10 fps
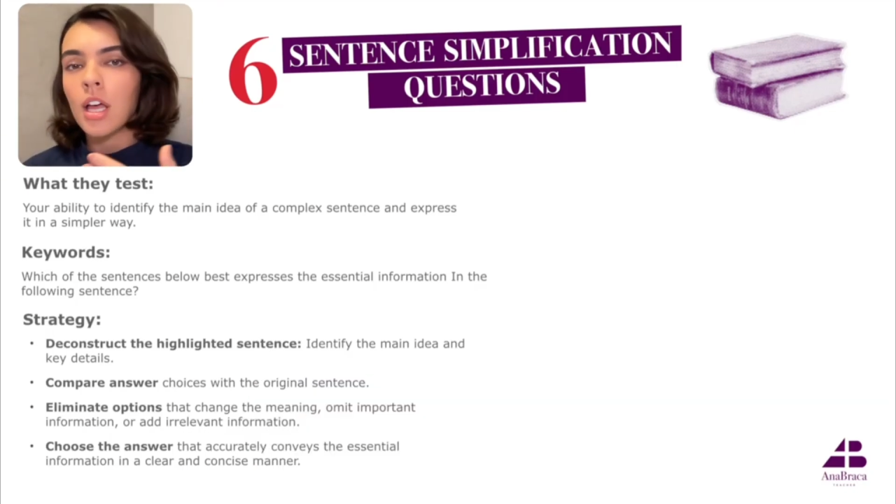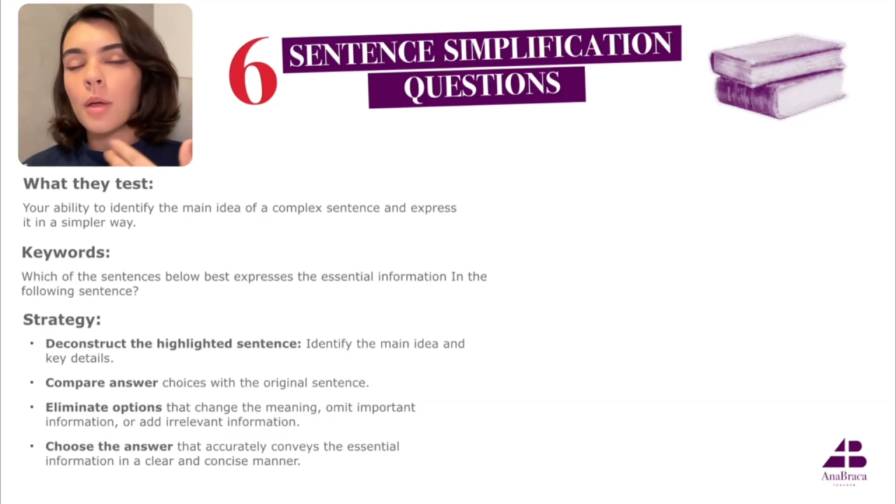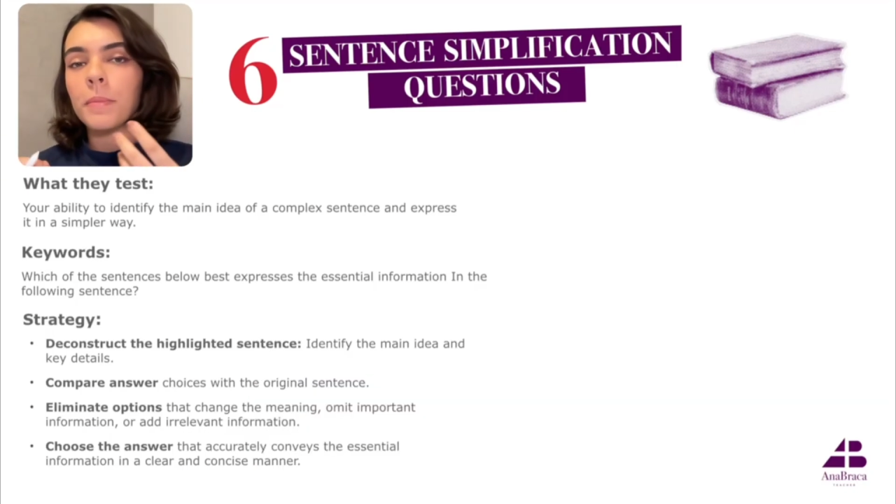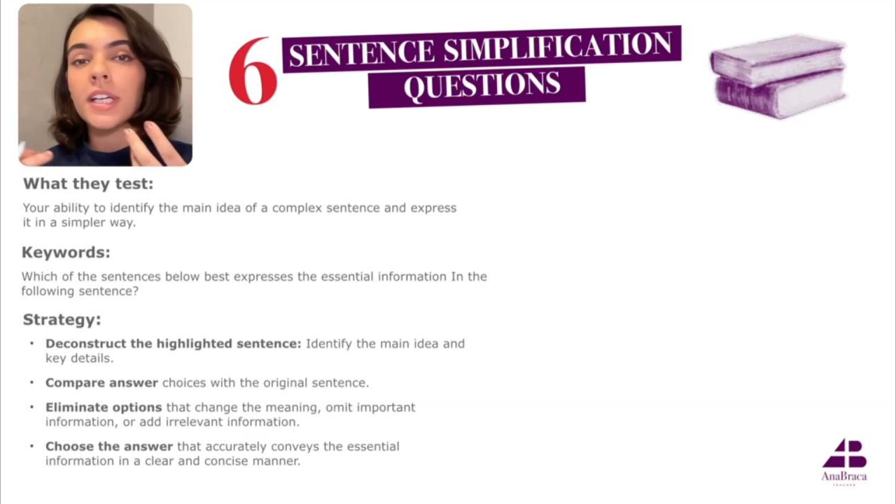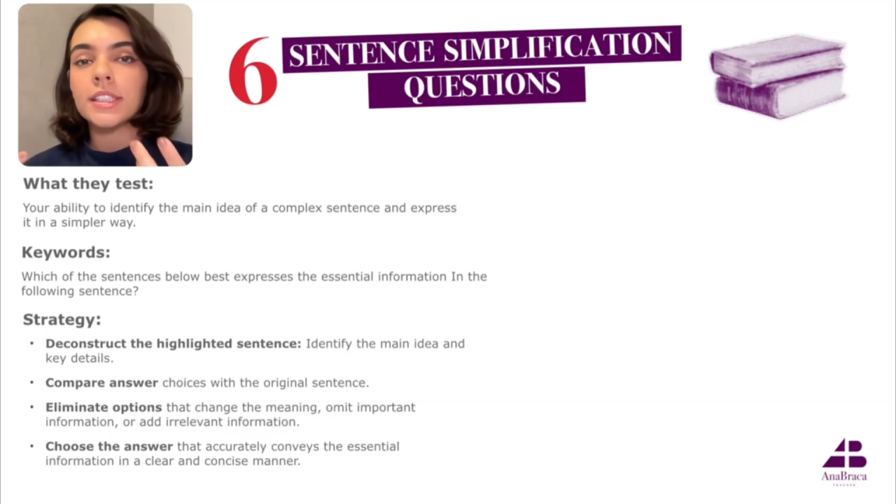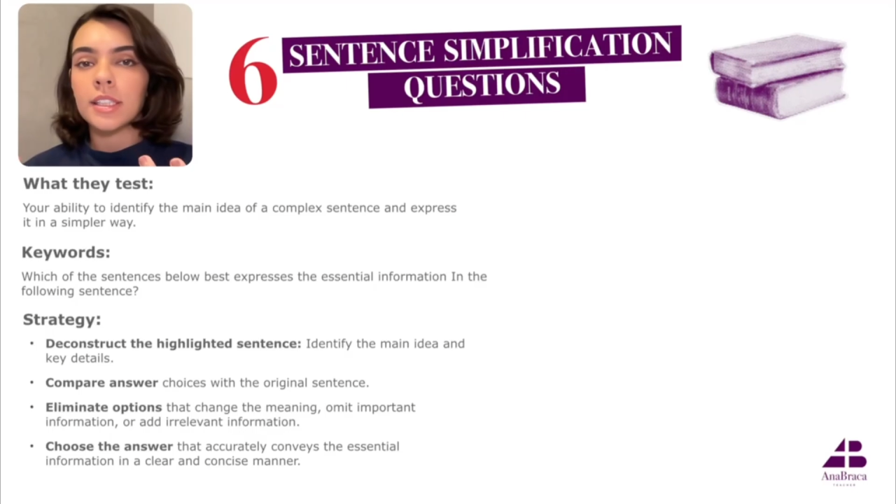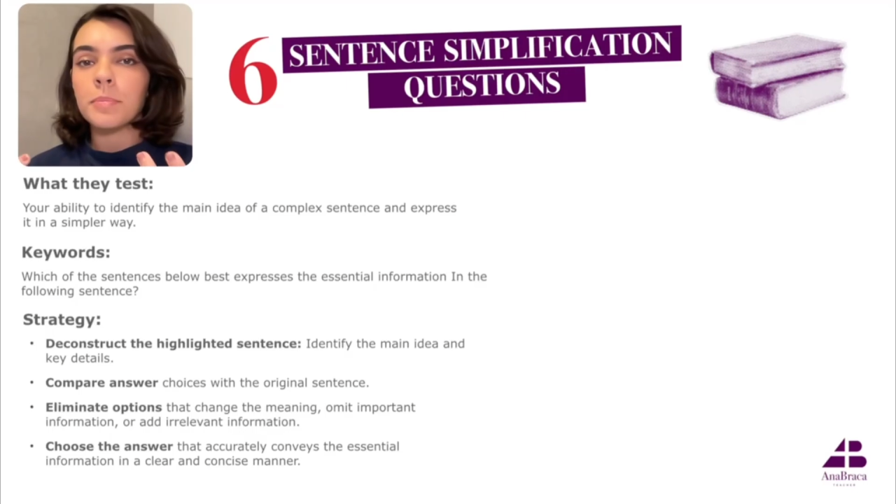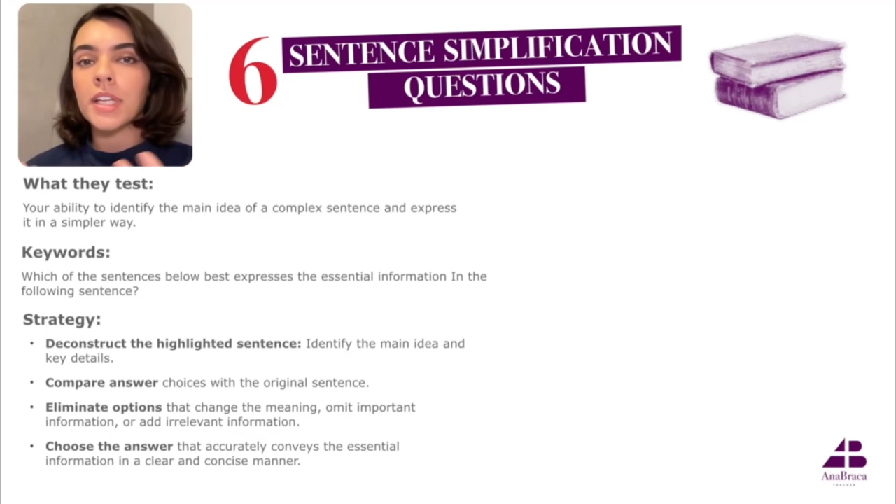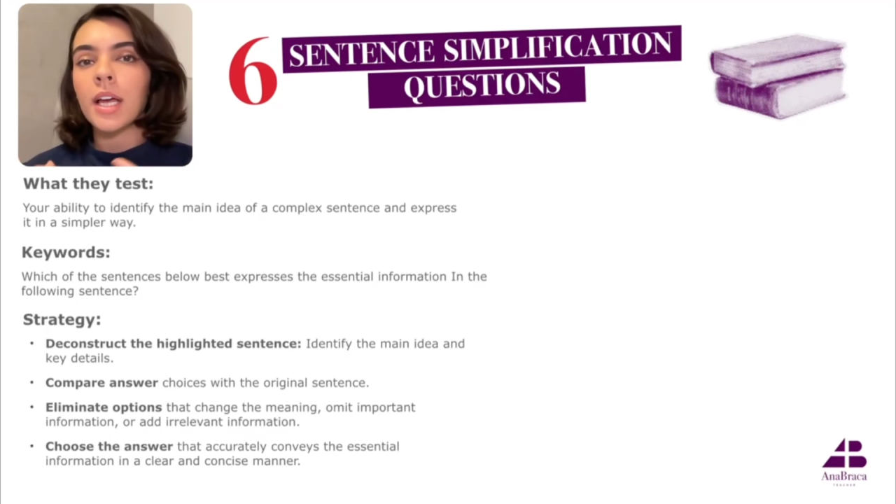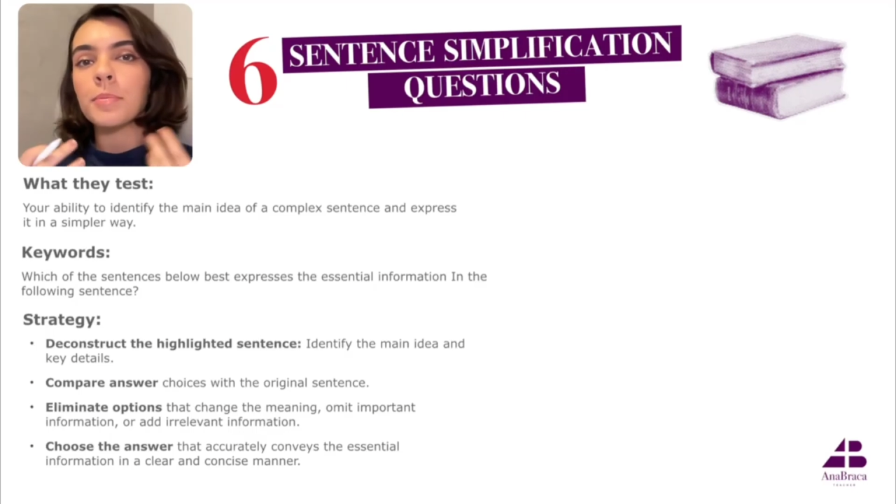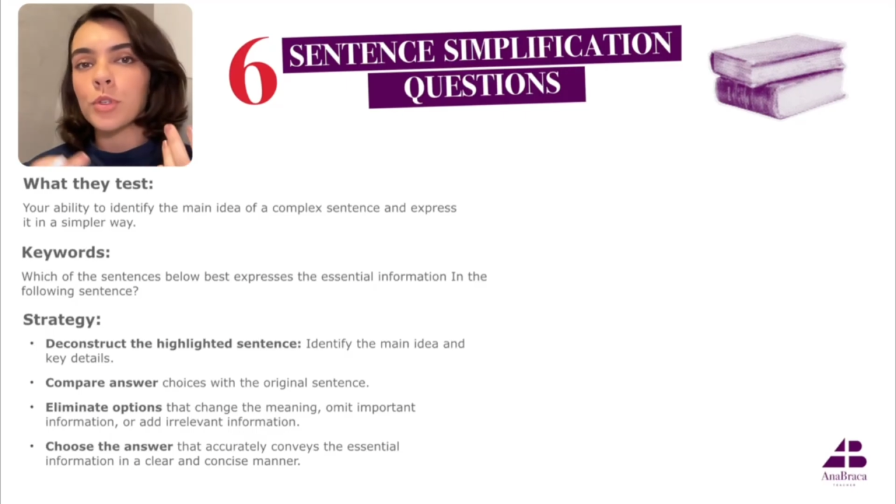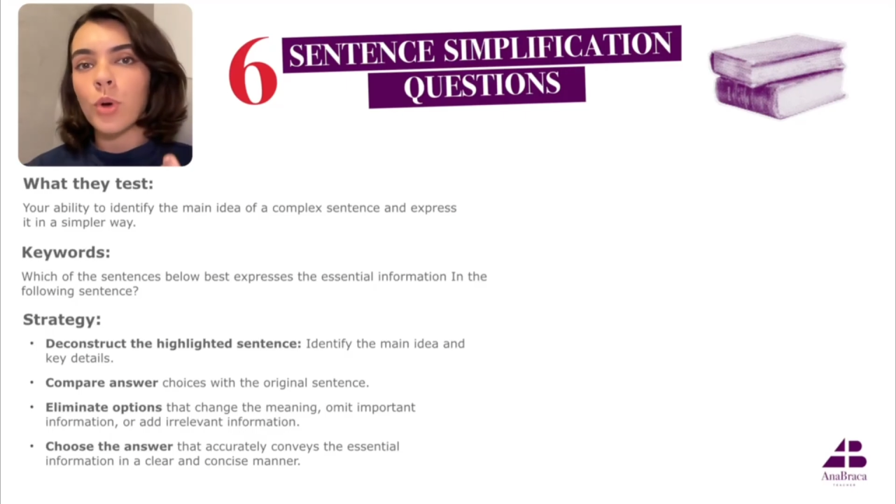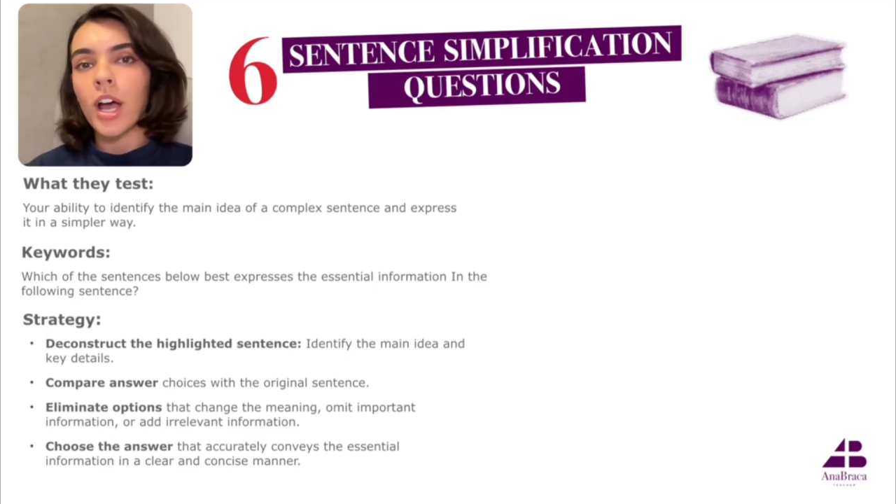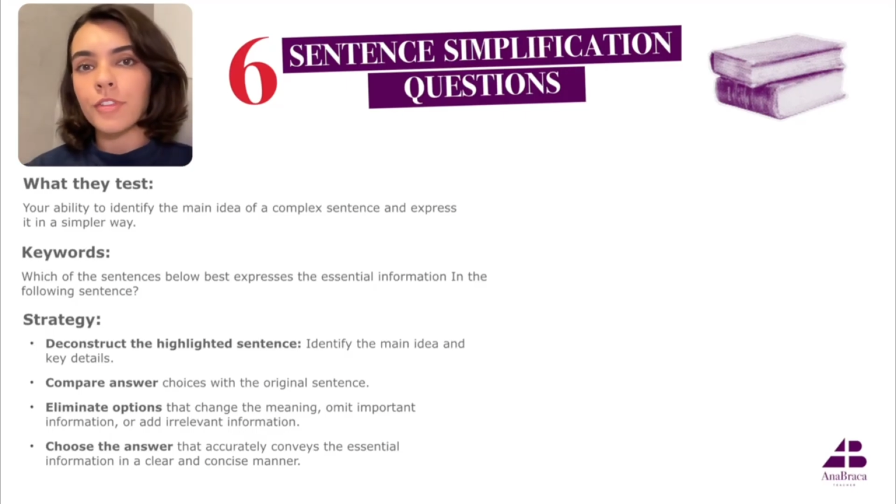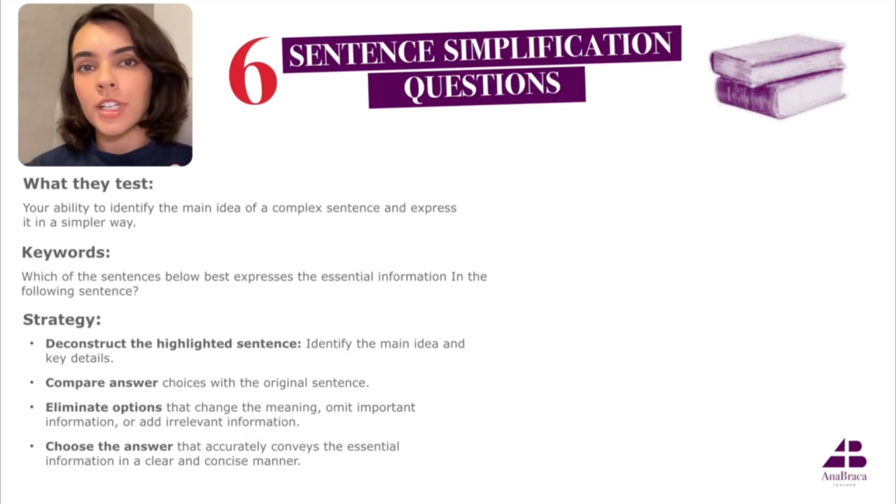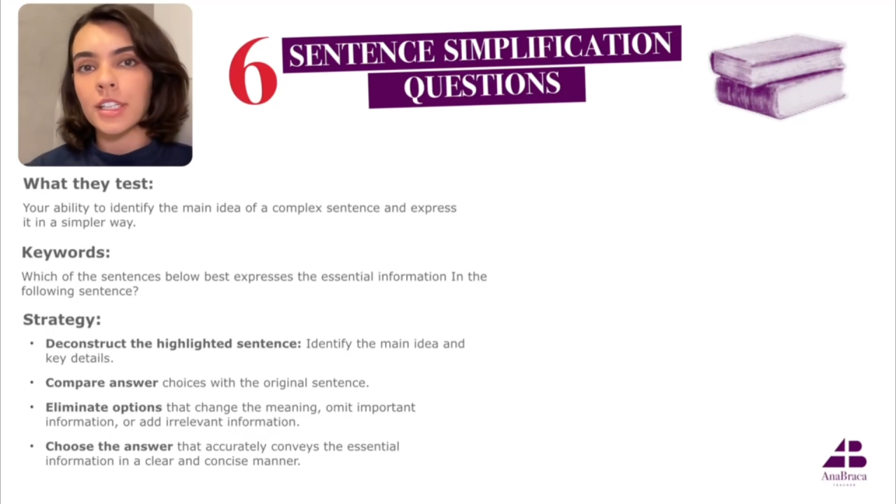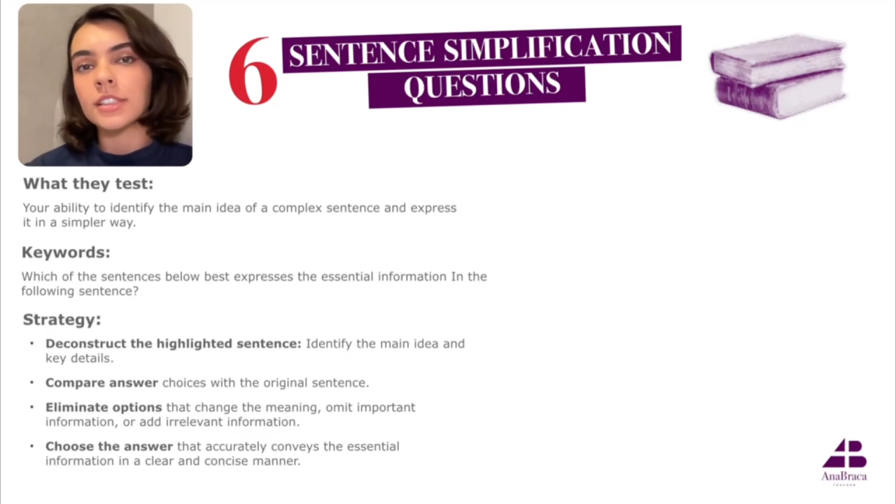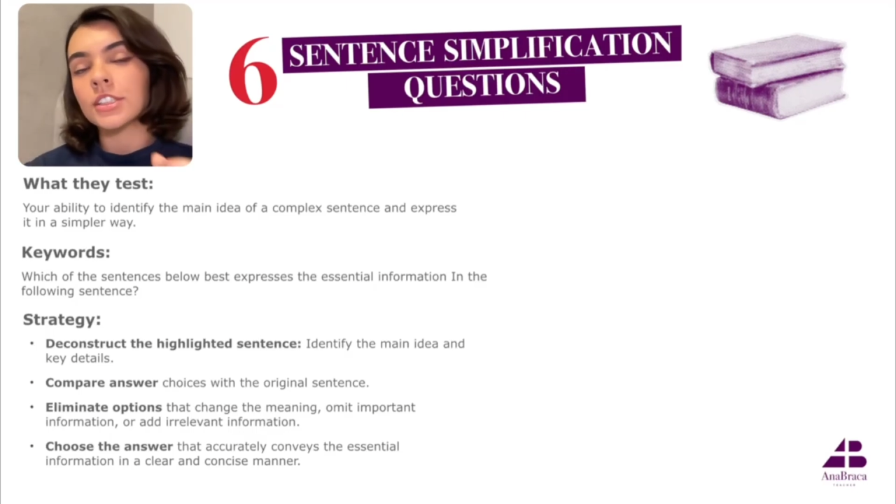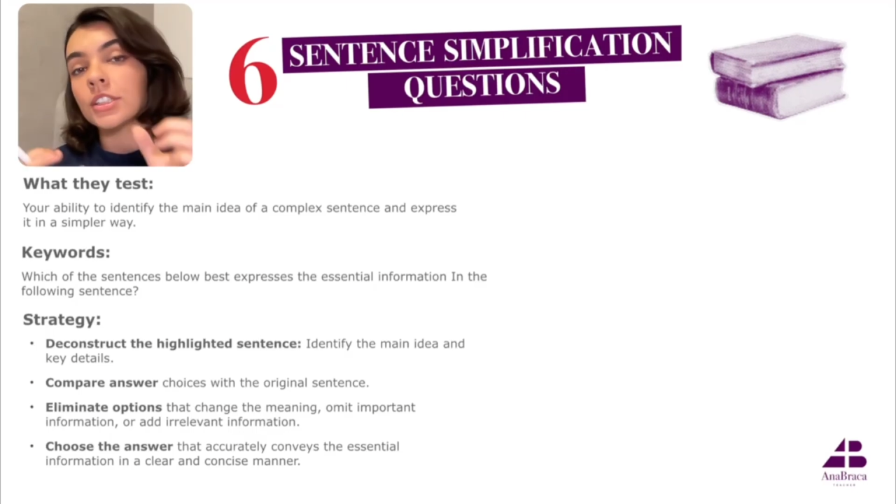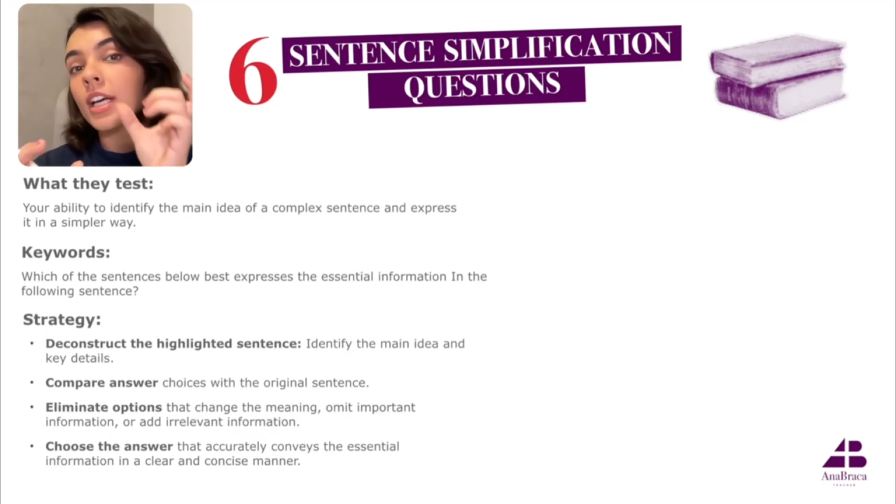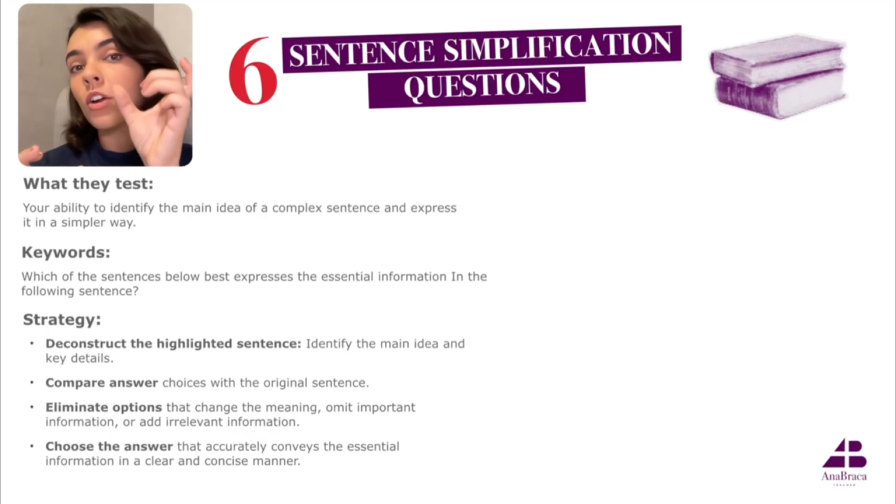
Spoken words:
because sometimes you have an answer that